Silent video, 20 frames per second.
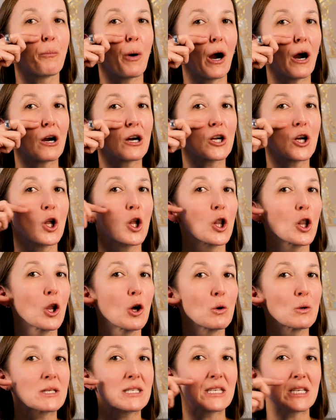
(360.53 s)
part
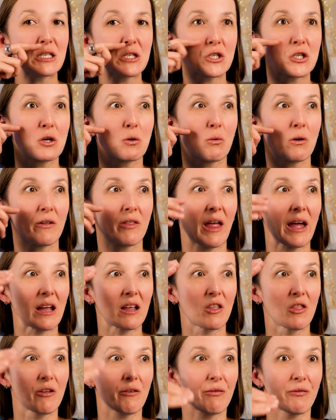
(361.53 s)
closest to, or
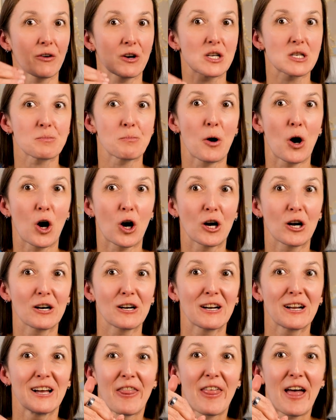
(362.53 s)
like the first
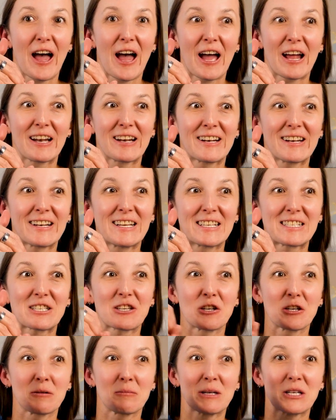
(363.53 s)
part that is
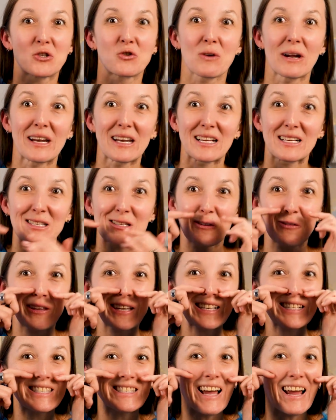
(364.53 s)
gonna be draining. So
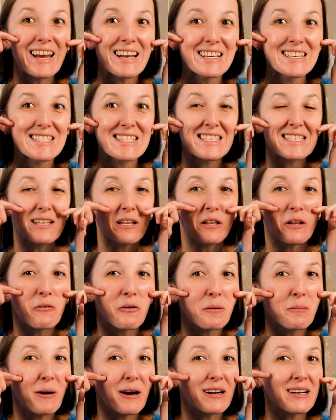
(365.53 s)
this sinus is the
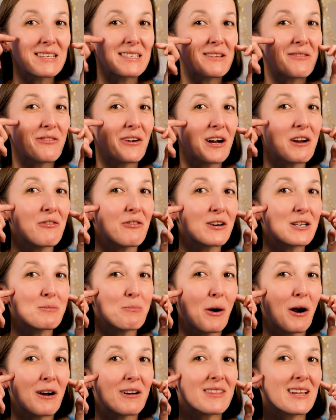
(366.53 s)
lower part, is the very first
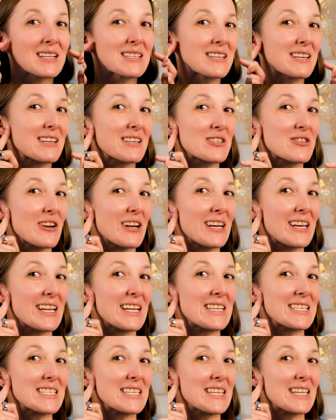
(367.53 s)
part that's gonna drain
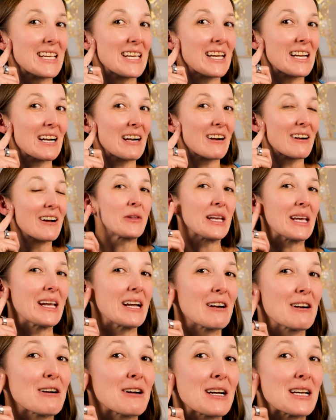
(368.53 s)
into the ear. The
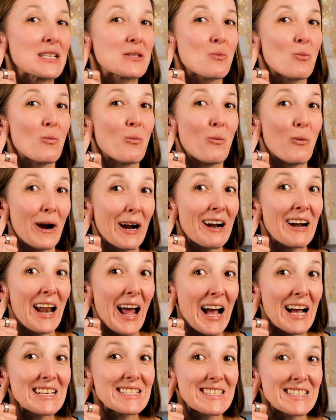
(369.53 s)
ear is where it
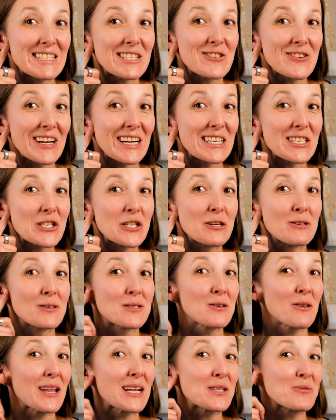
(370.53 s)
has to drain to.
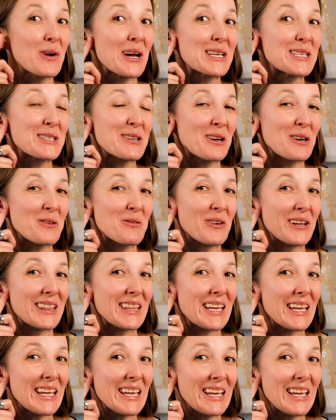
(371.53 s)
So that's why I started with the